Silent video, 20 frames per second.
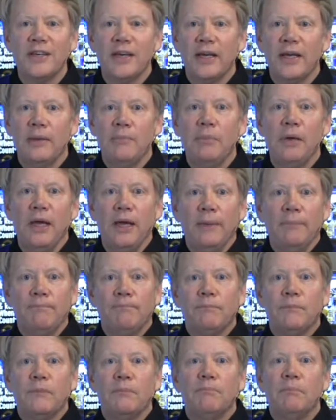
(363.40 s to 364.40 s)
as it can be,
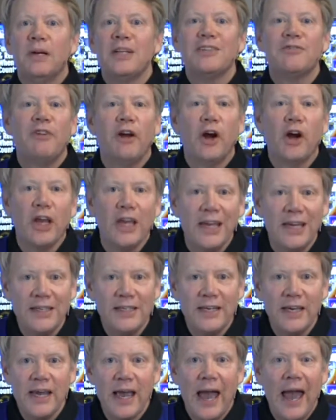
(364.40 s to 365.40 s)
but it's very
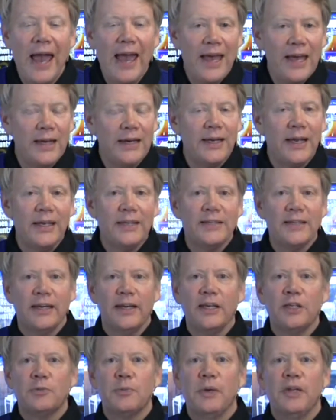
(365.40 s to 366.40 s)
easy and it's
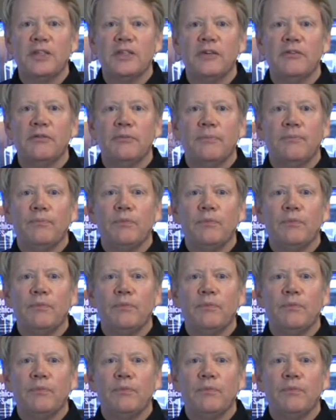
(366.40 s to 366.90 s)
inexpensive.